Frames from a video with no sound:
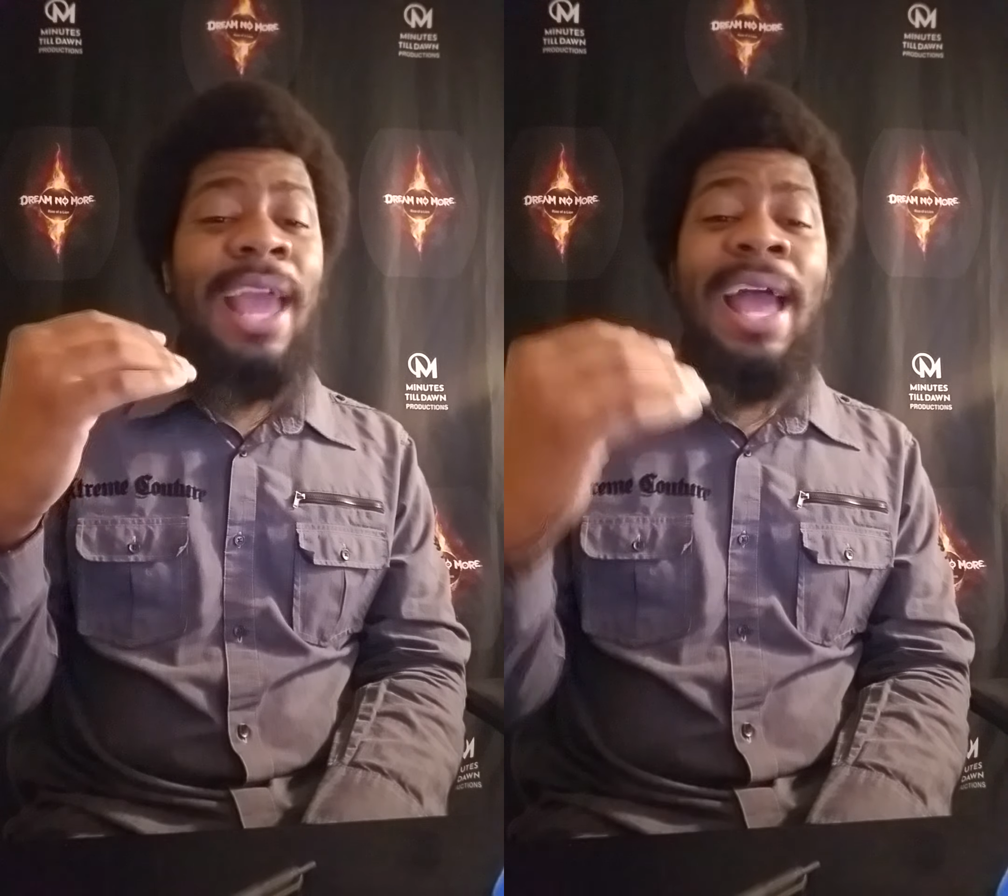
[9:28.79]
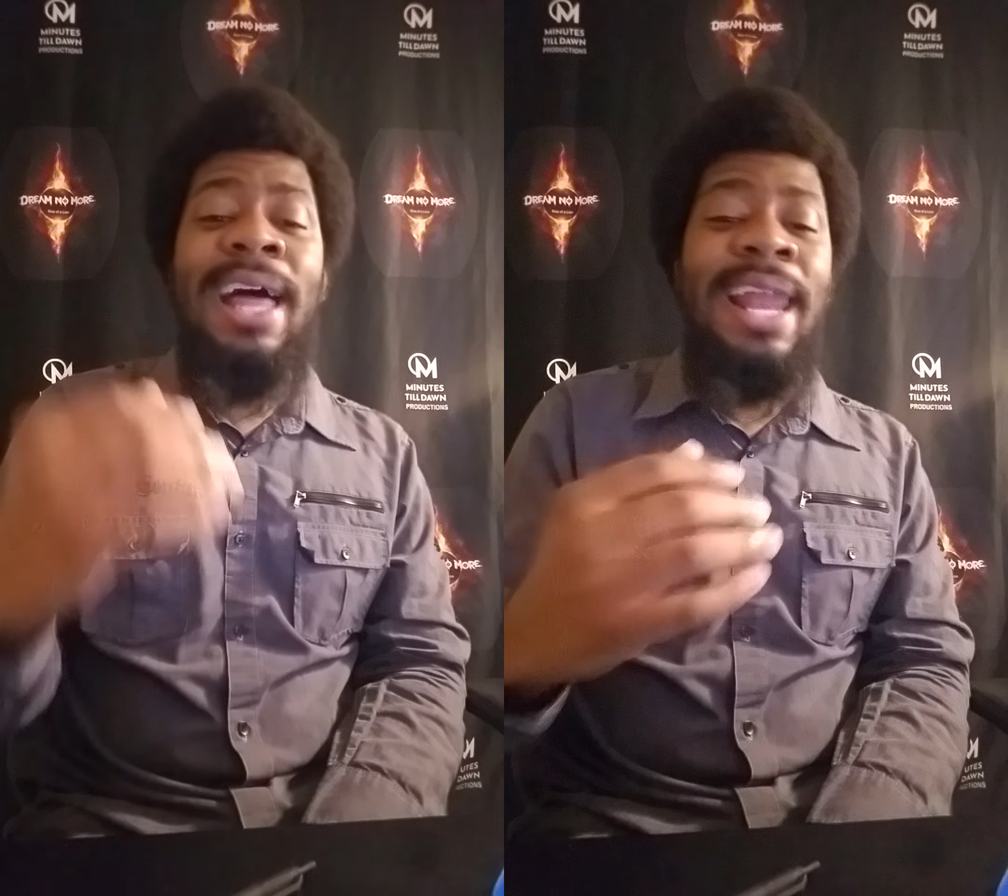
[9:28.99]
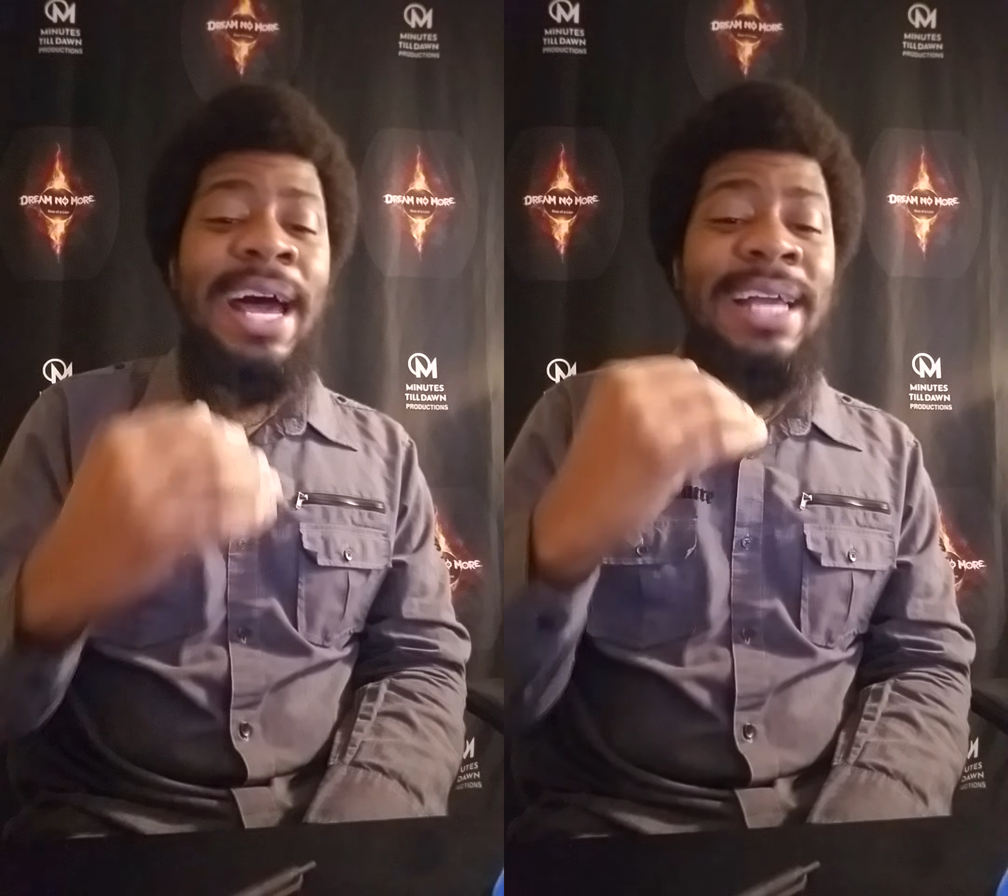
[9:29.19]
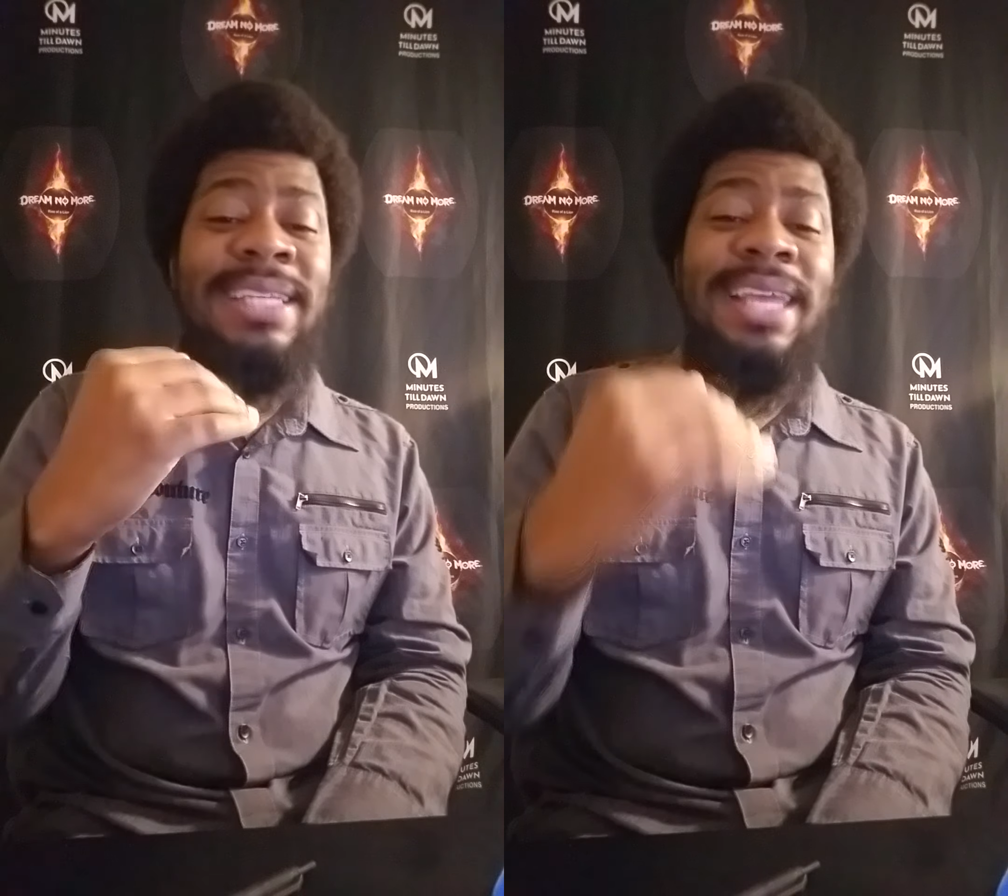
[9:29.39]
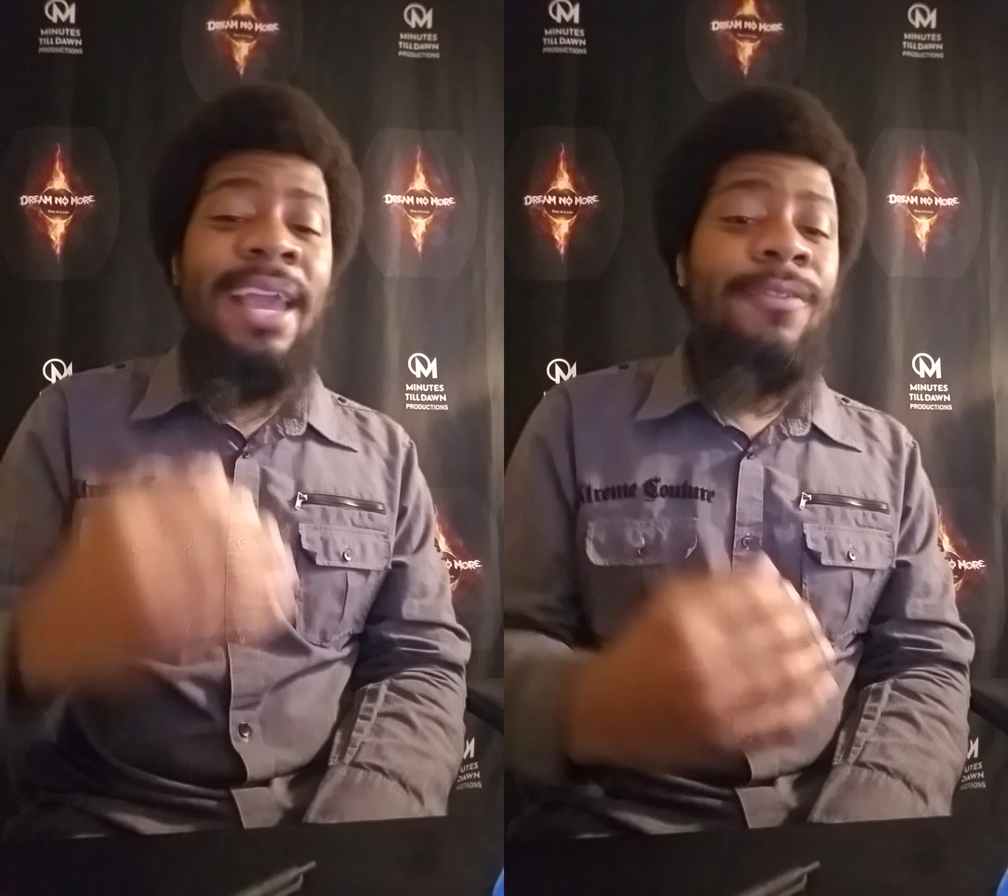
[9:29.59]

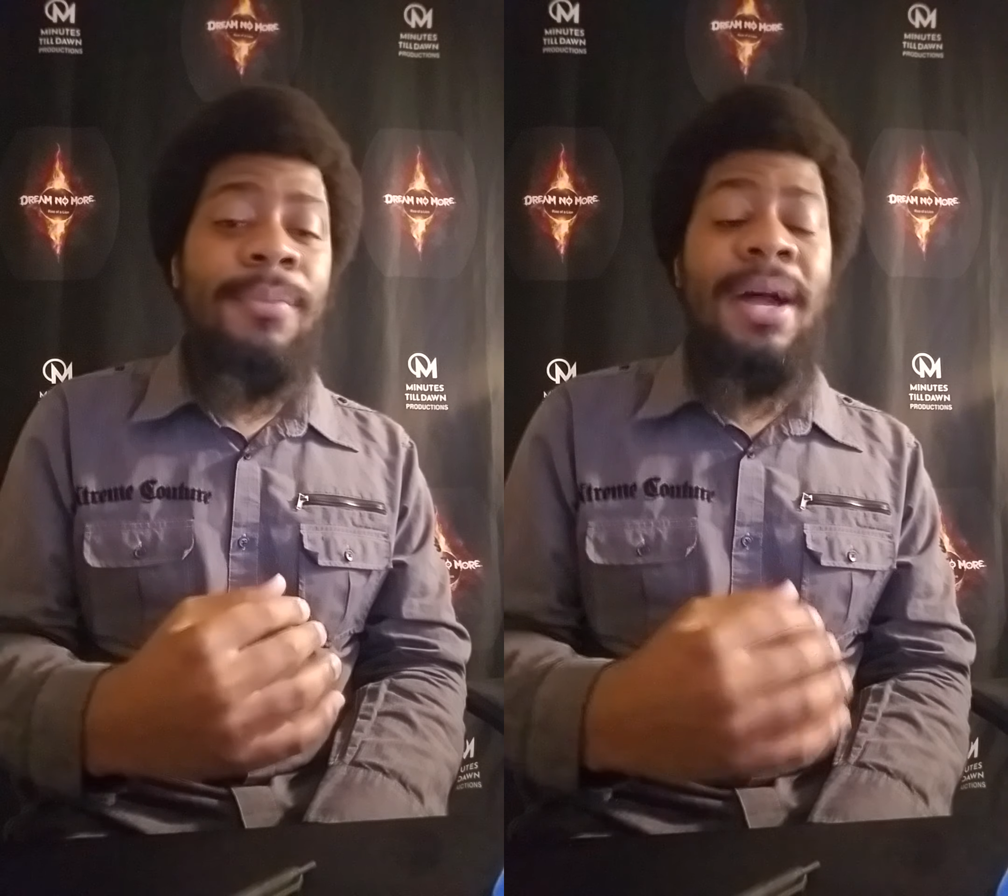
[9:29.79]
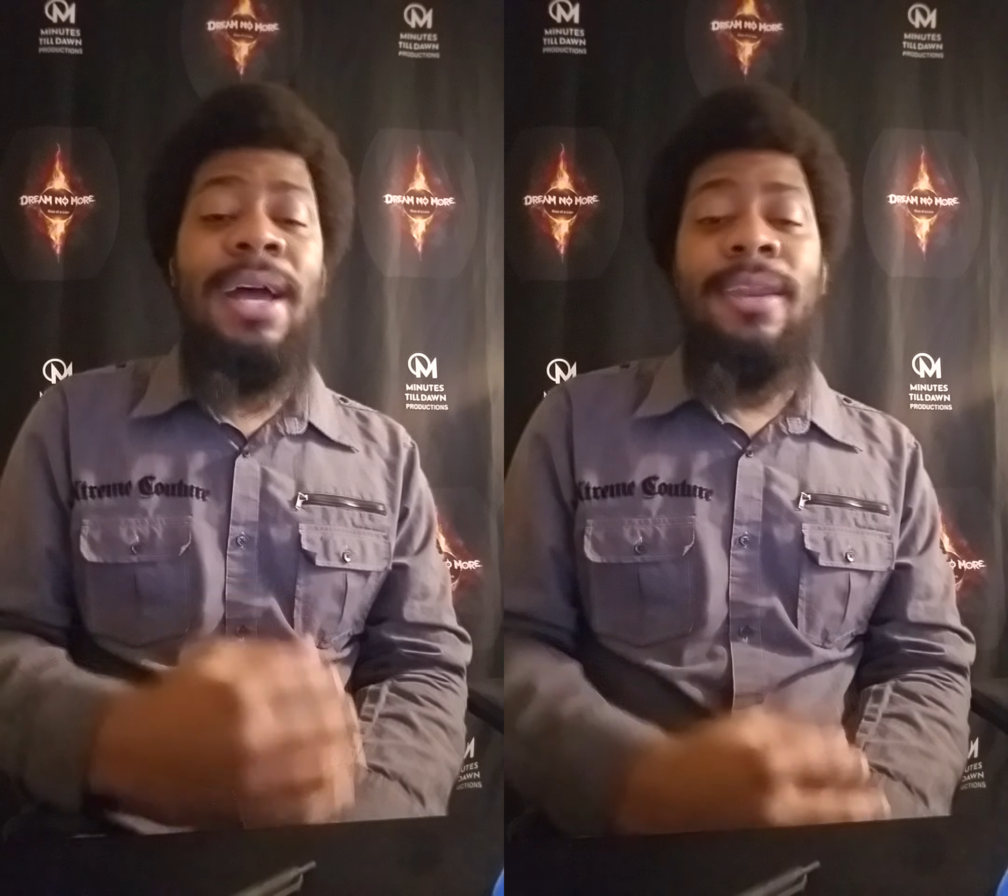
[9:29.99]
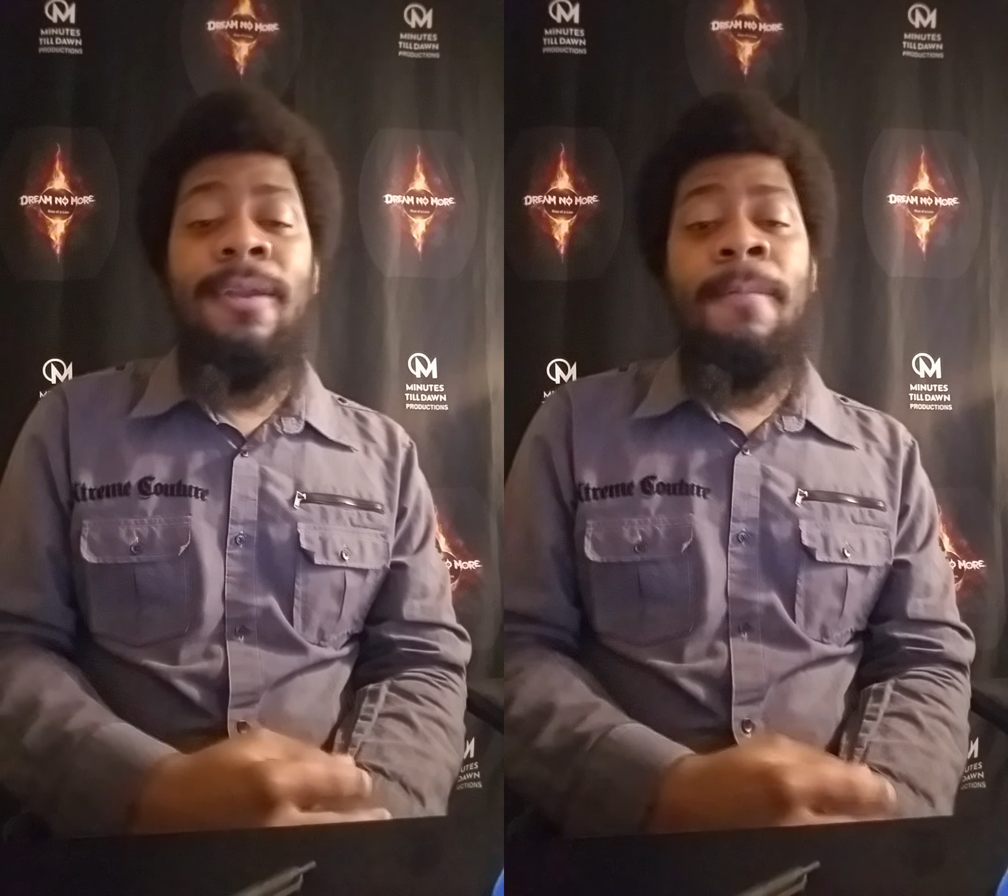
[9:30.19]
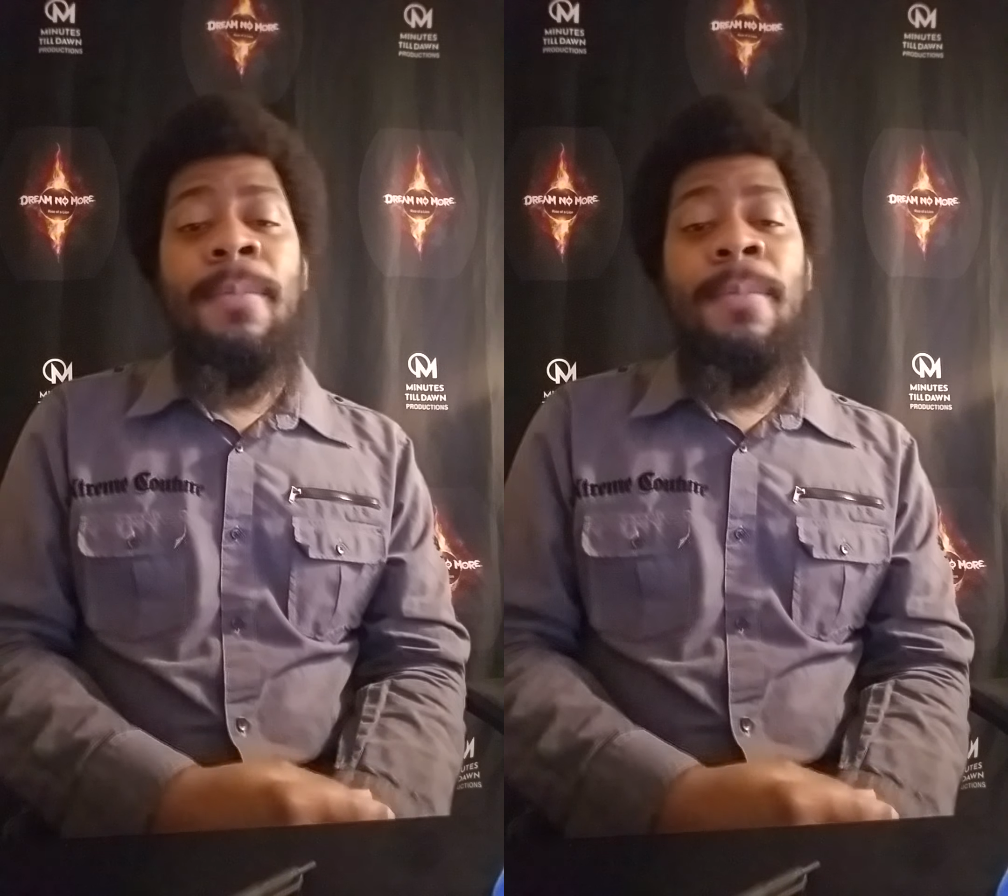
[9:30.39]
allies, everybody.